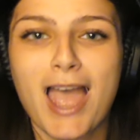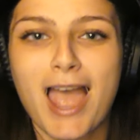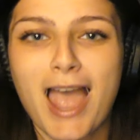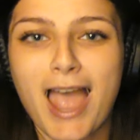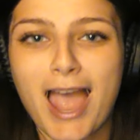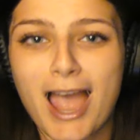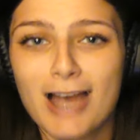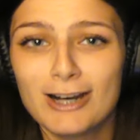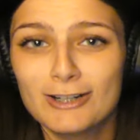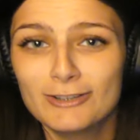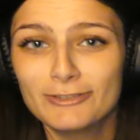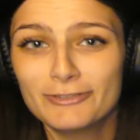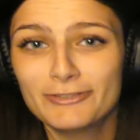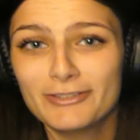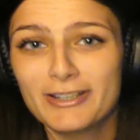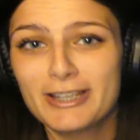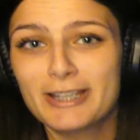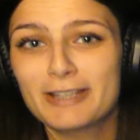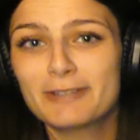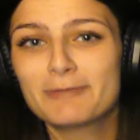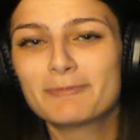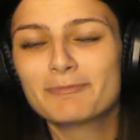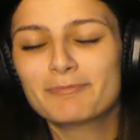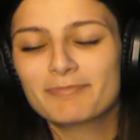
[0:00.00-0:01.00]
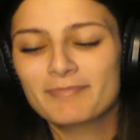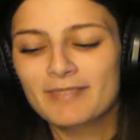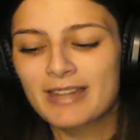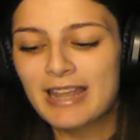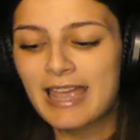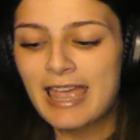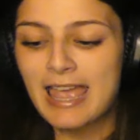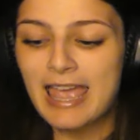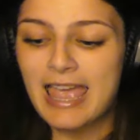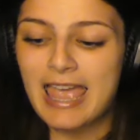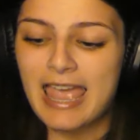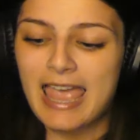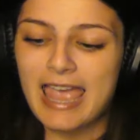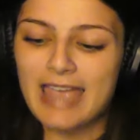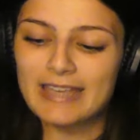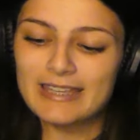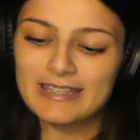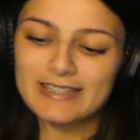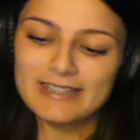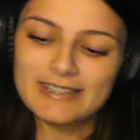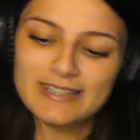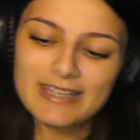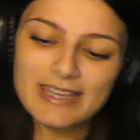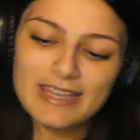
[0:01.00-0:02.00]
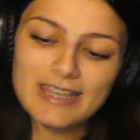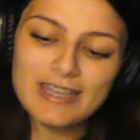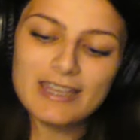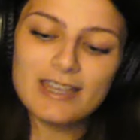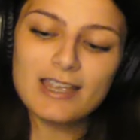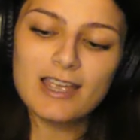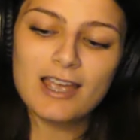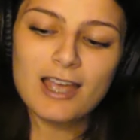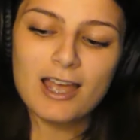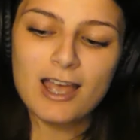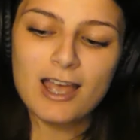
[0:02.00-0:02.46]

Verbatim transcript: Alfie. And you see,